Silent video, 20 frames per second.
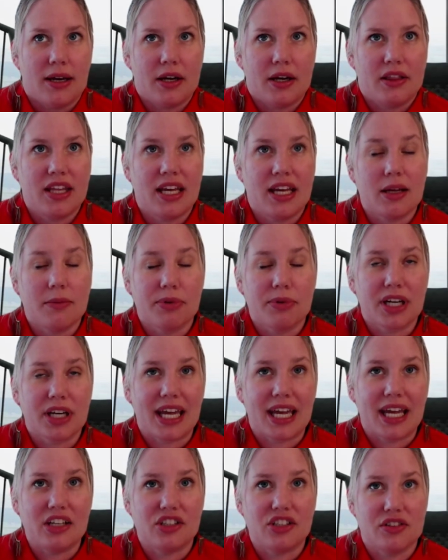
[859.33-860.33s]
the
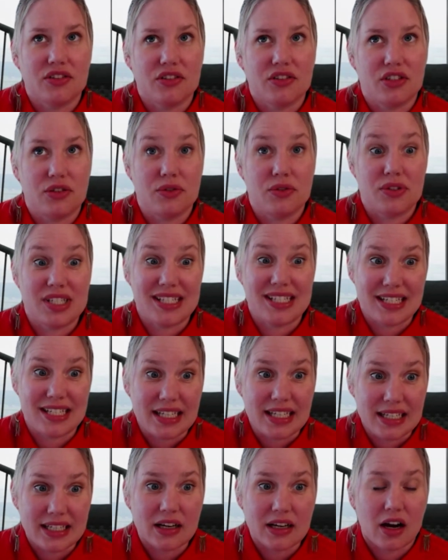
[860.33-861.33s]
implications you
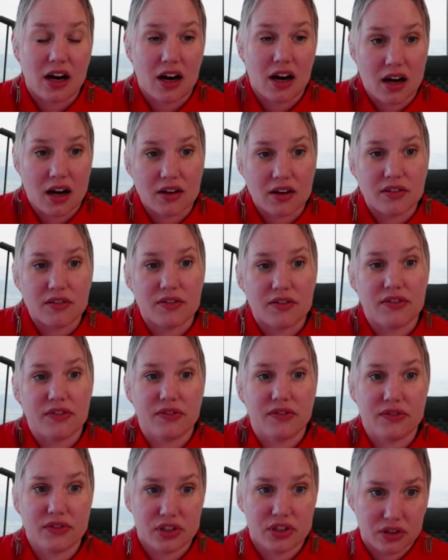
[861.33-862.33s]
see of,
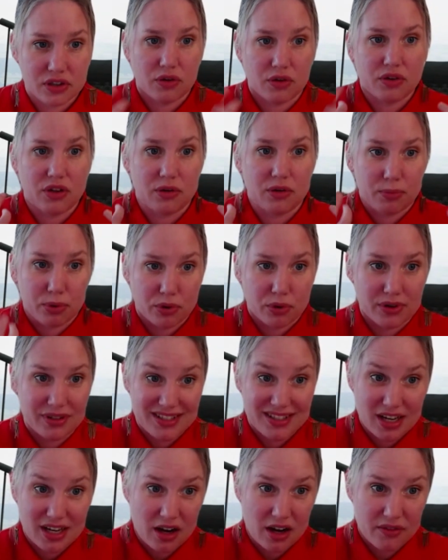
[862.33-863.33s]
the importance
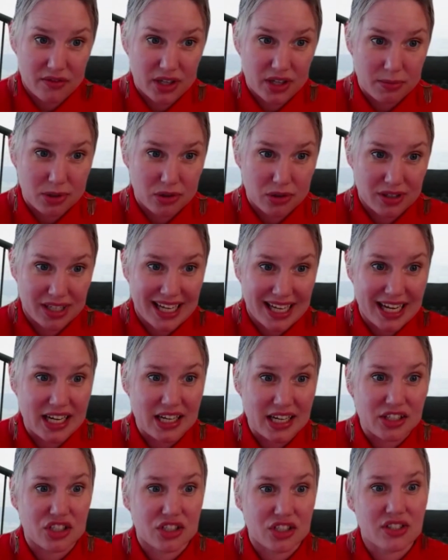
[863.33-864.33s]
of
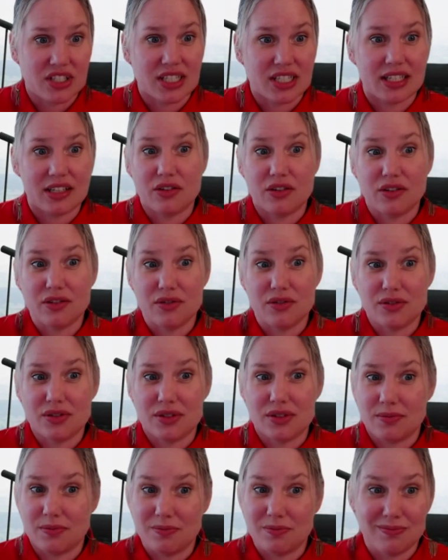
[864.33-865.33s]
communication skills,
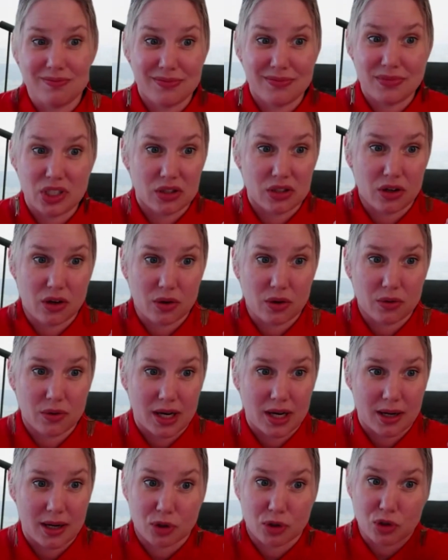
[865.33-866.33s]

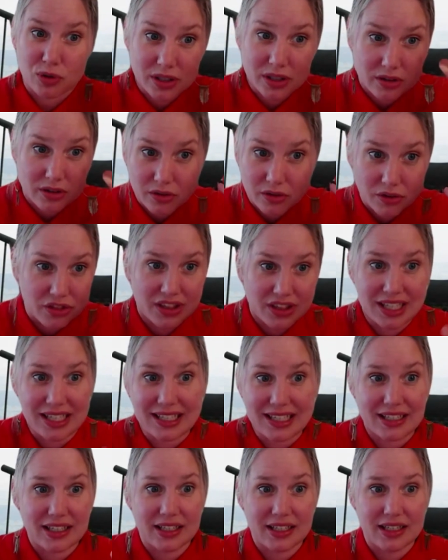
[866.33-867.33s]
critical
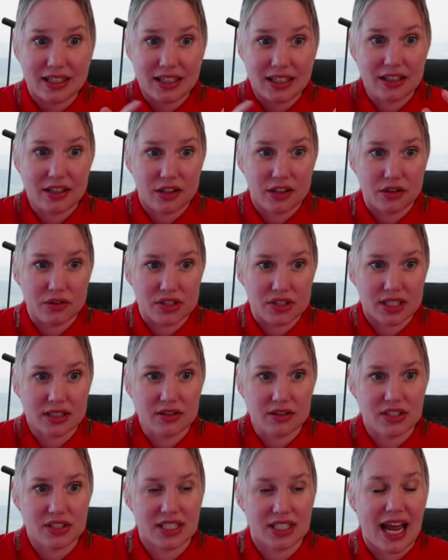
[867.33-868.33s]
thinking, EQ
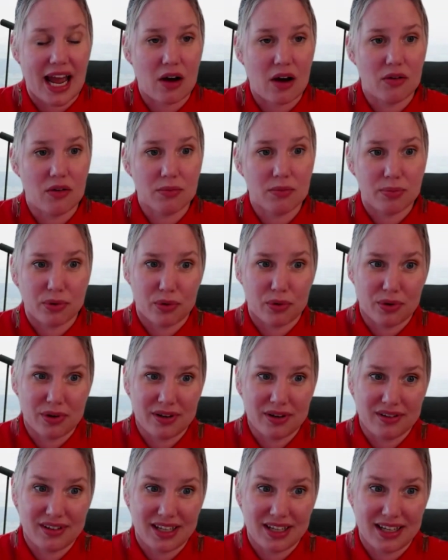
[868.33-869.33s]
skills, and how
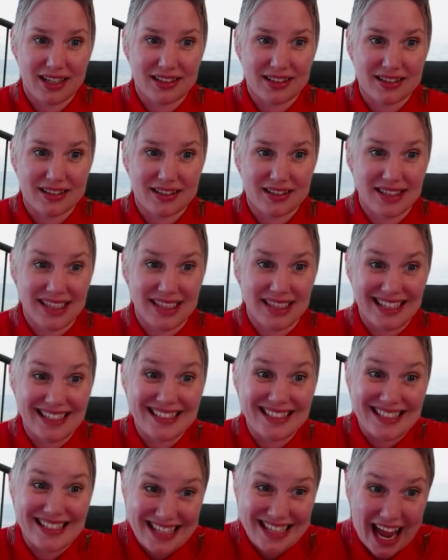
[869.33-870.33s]
important it is
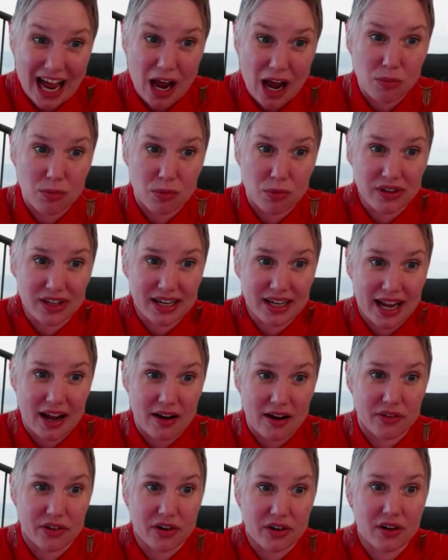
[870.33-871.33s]
now more than
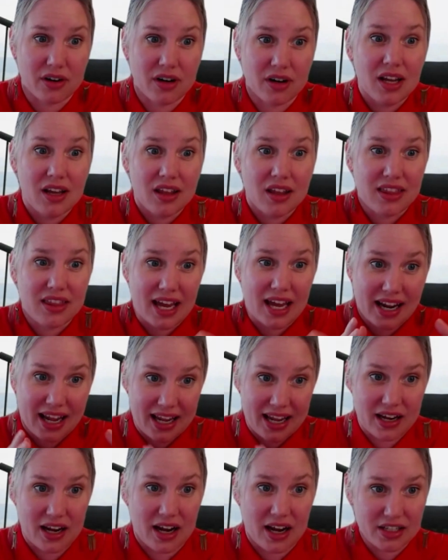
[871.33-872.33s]
ever that
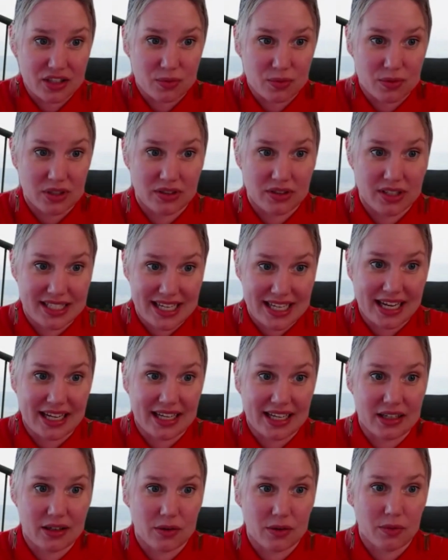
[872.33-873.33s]
AI is really
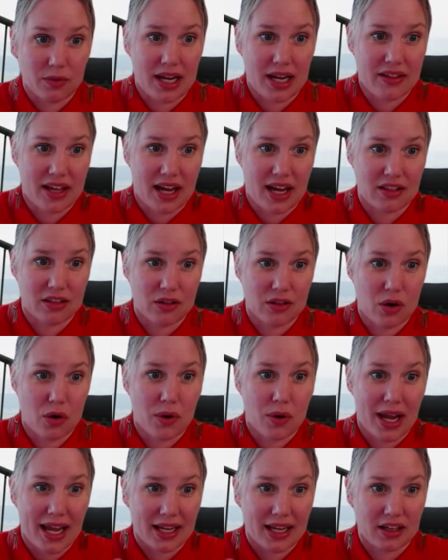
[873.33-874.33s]
taking away that low
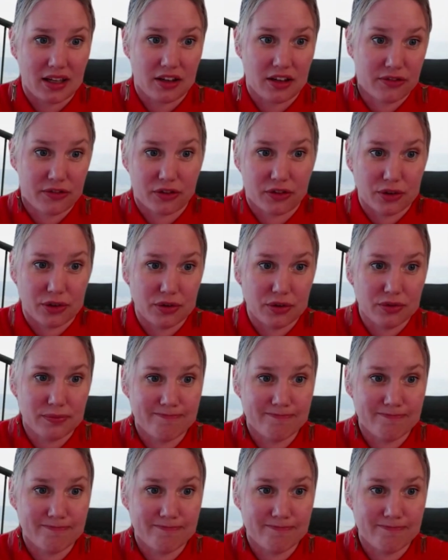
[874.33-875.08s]
hanging fruit?